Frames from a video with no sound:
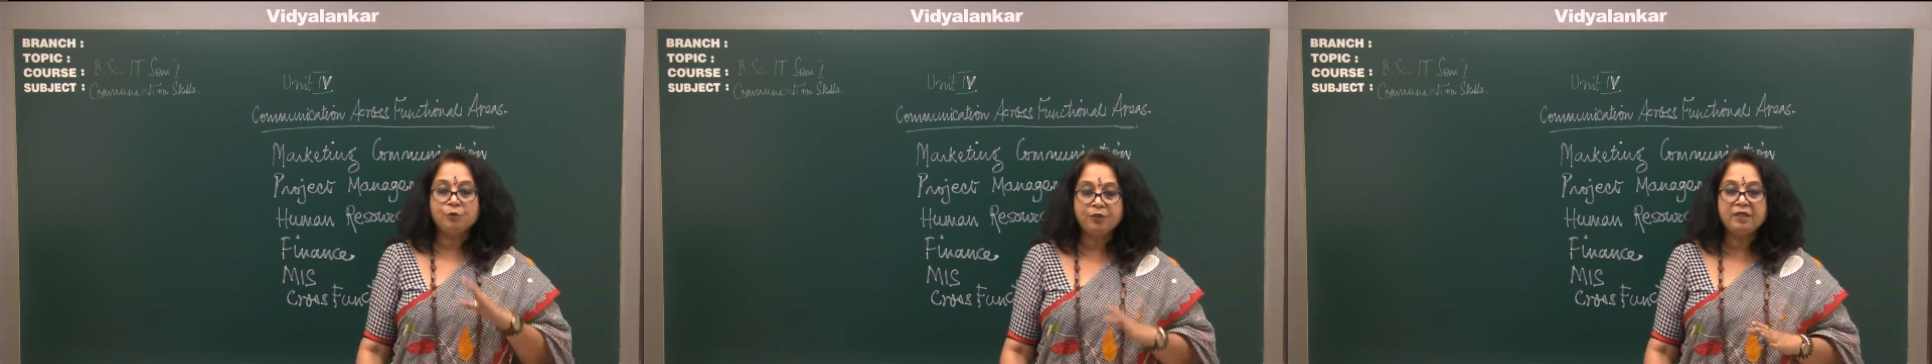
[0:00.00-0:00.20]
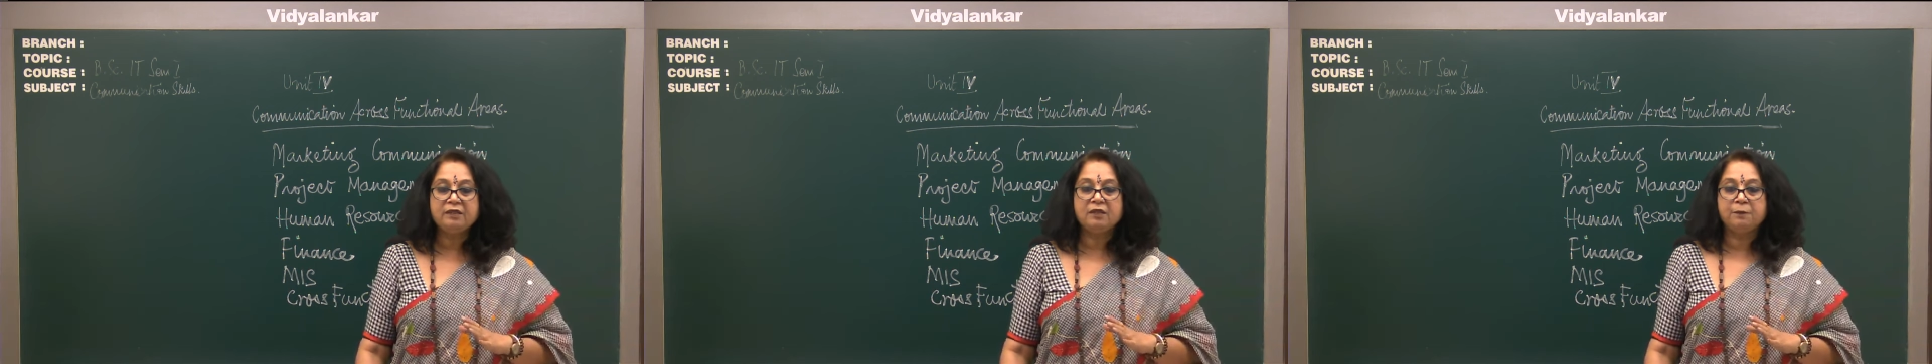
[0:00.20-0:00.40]

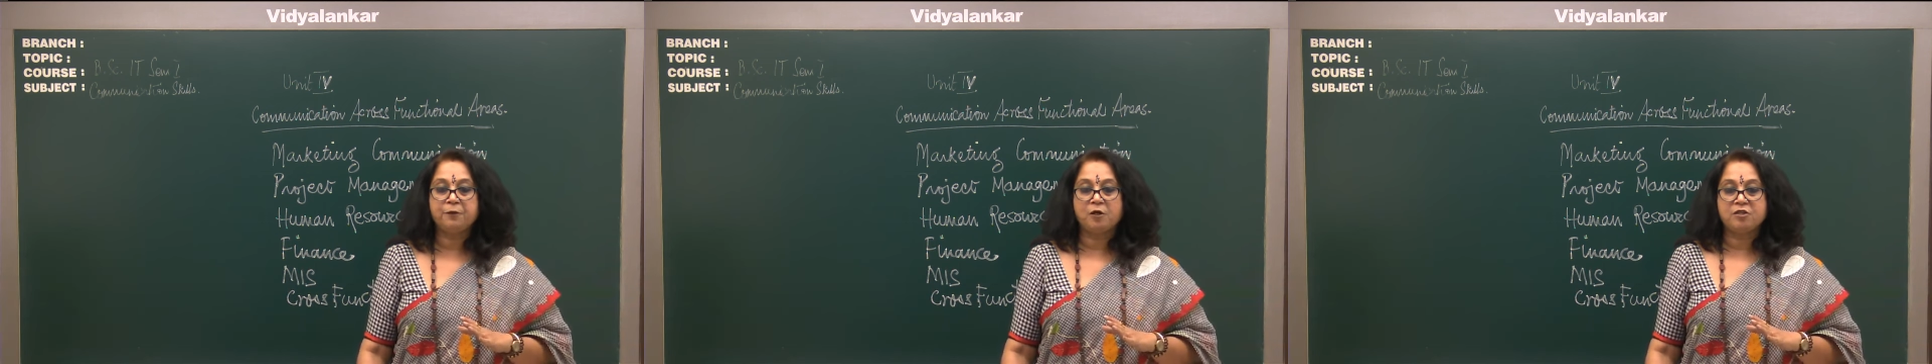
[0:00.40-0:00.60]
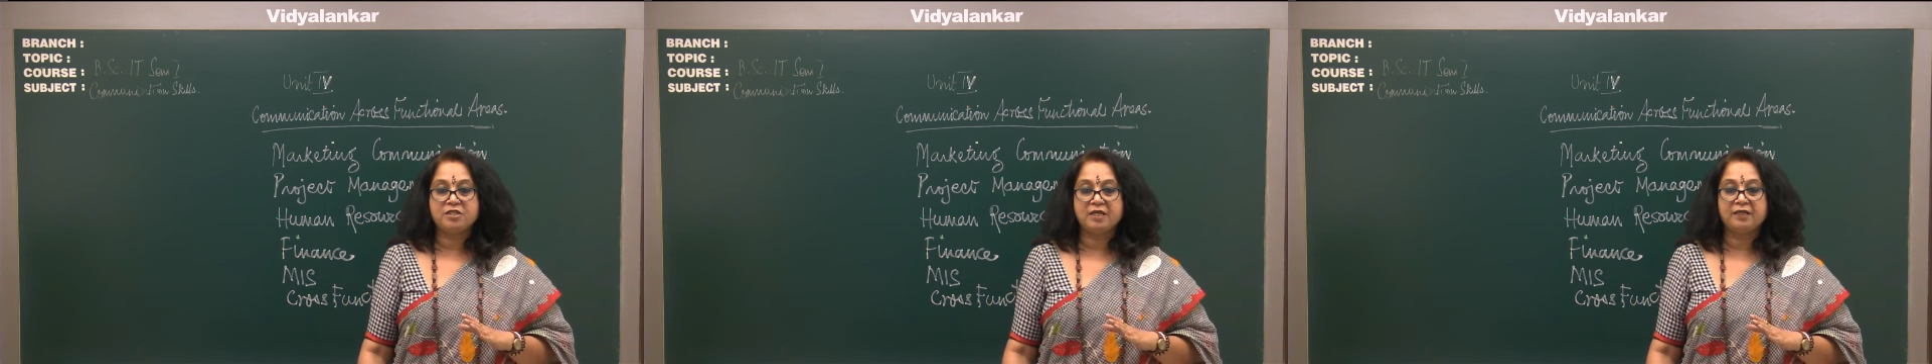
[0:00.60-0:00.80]
during the
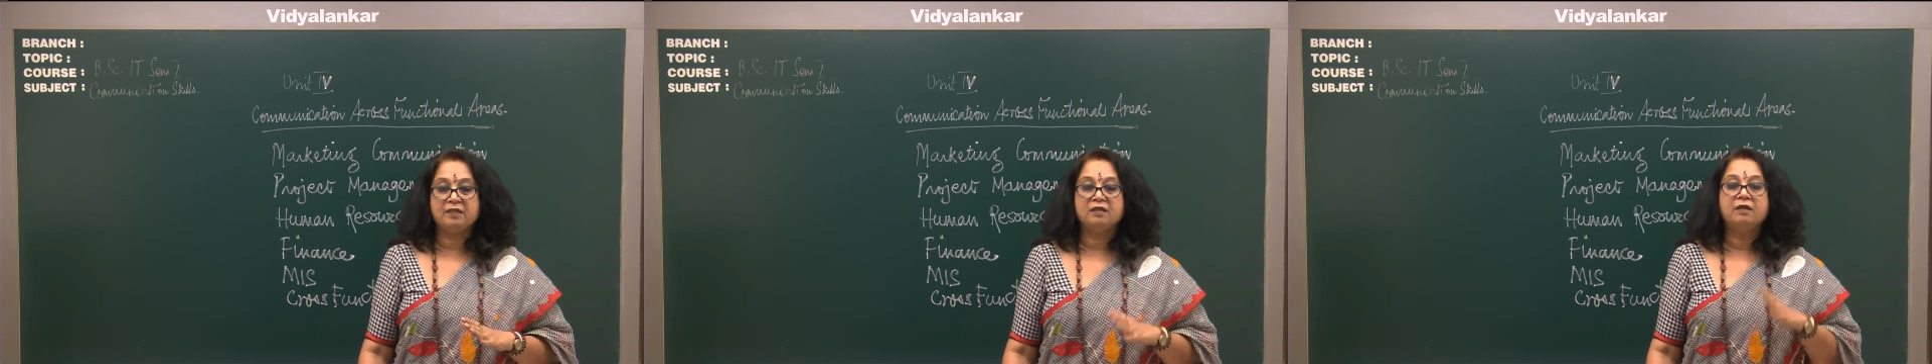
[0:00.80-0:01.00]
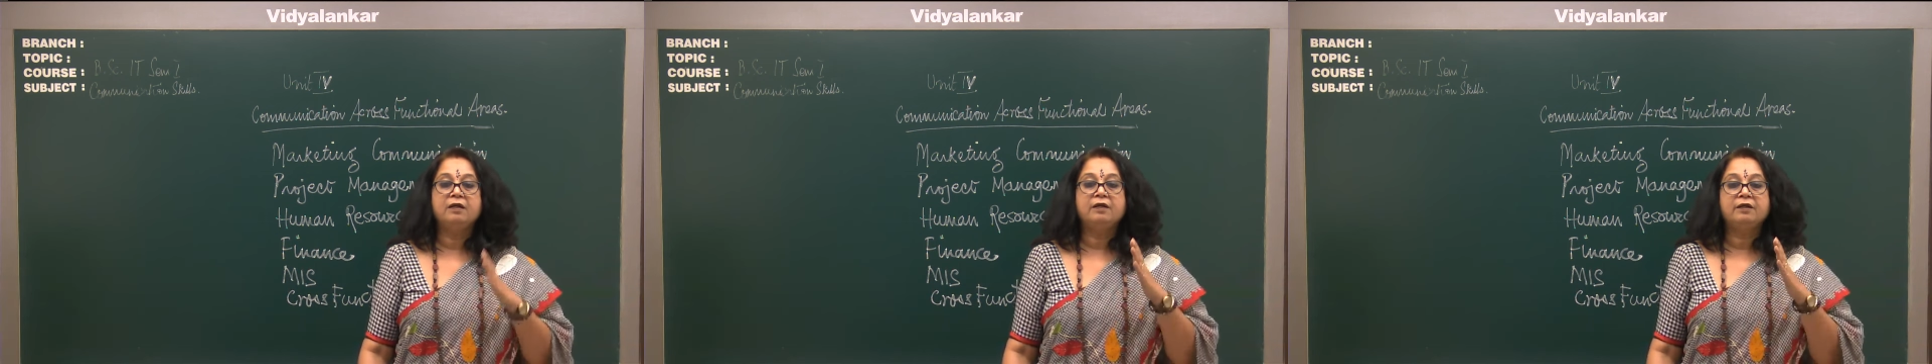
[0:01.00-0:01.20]

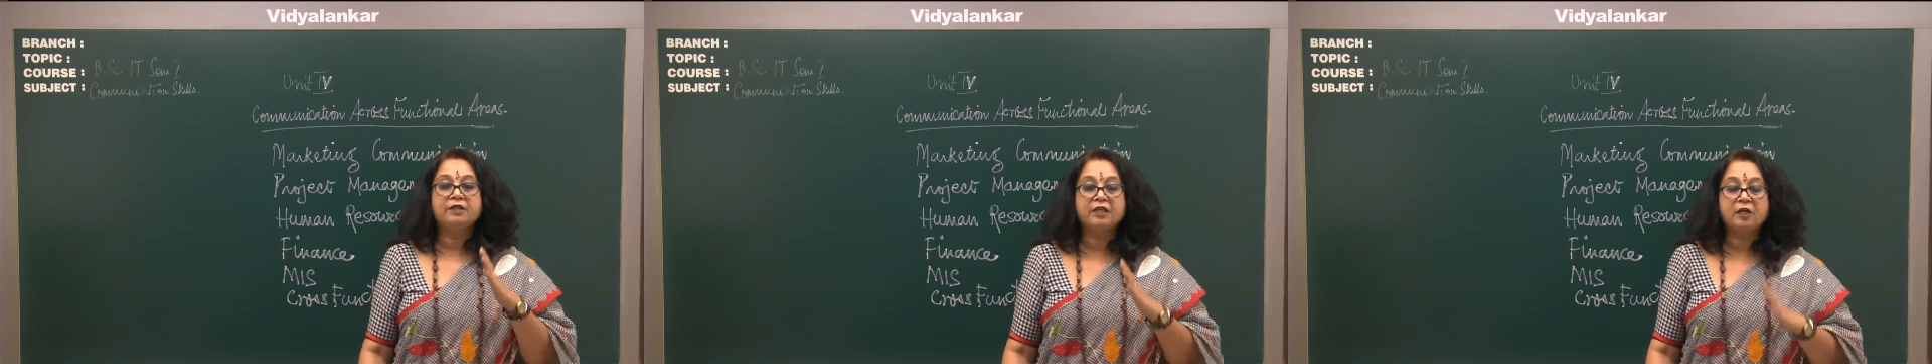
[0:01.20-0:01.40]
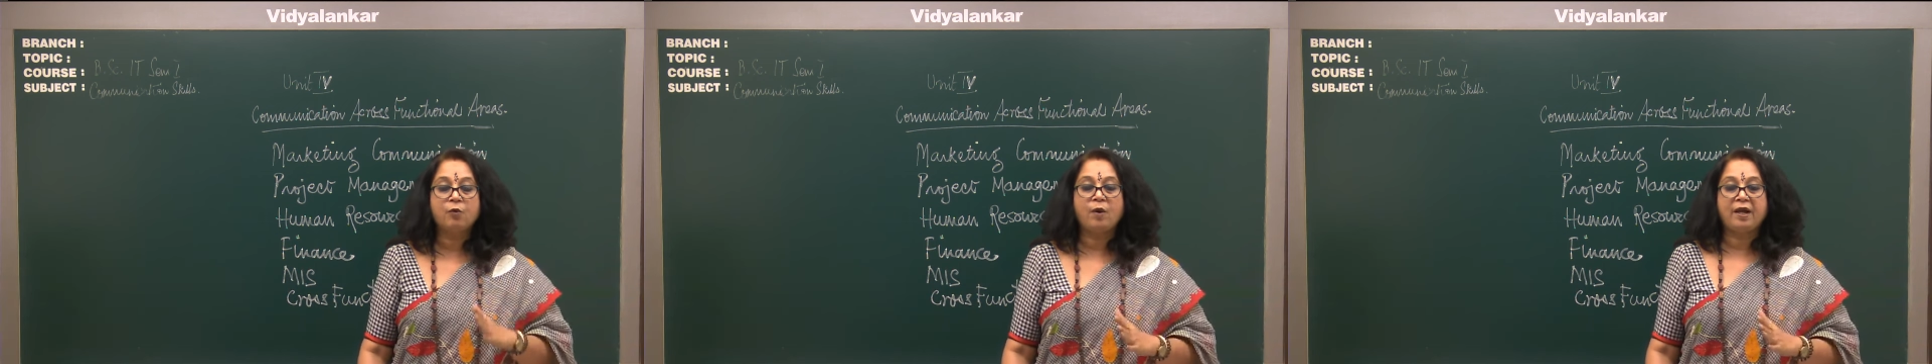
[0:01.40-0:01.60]
project
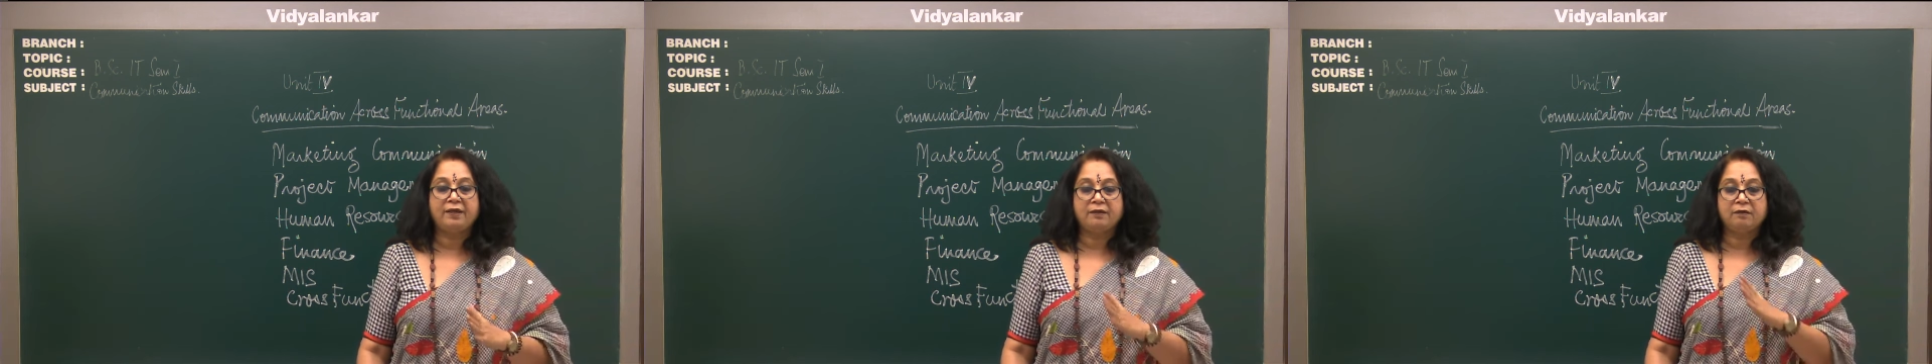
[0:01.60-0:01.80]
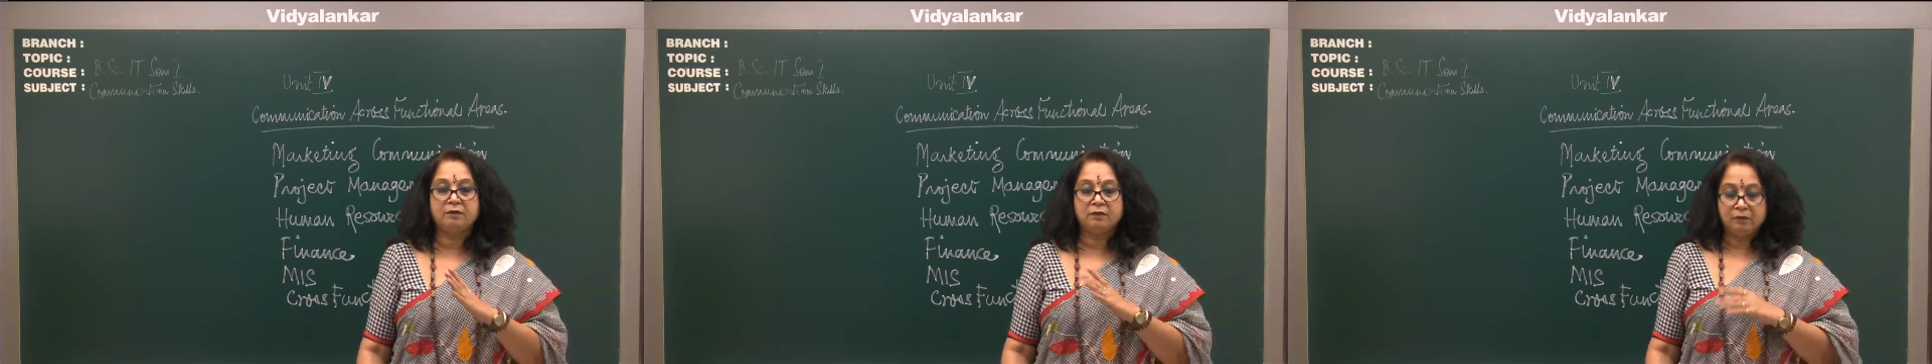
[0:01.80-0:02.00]

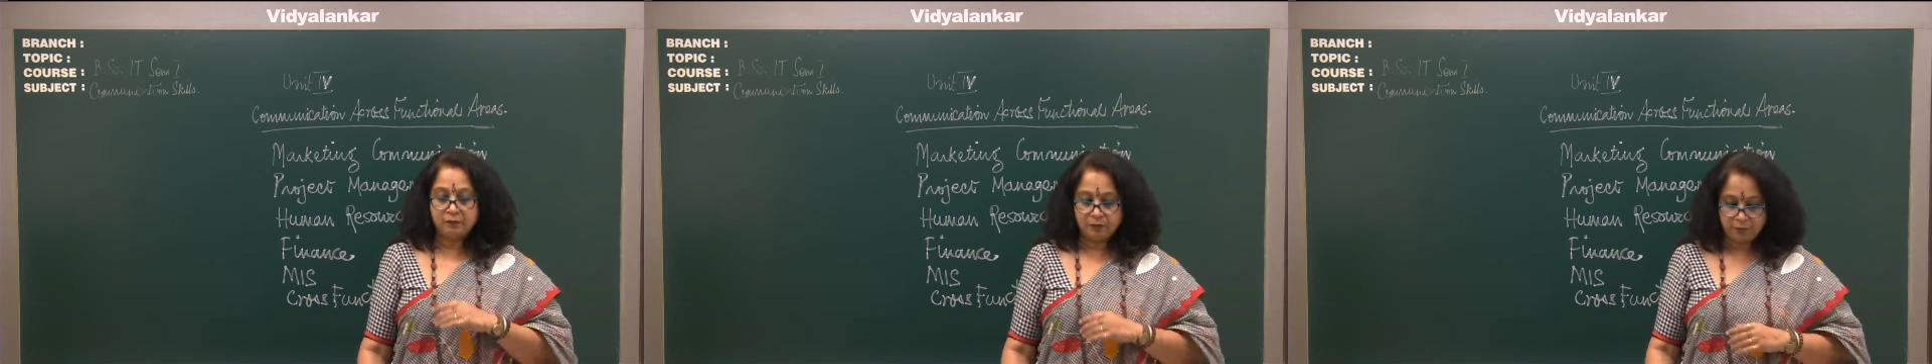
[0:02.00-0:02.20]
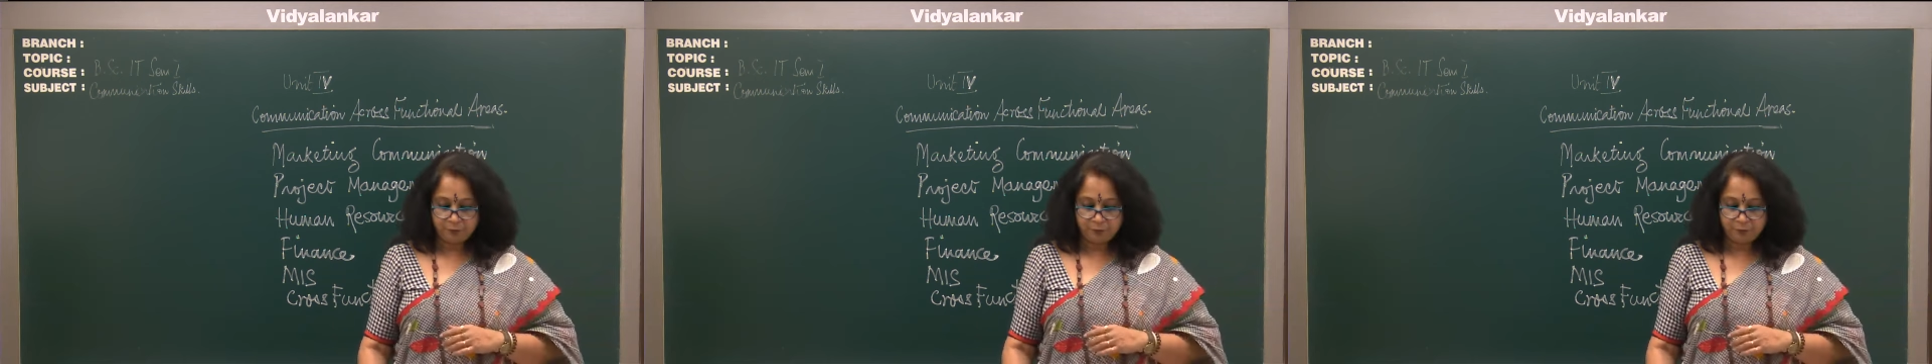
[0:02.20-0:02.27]
require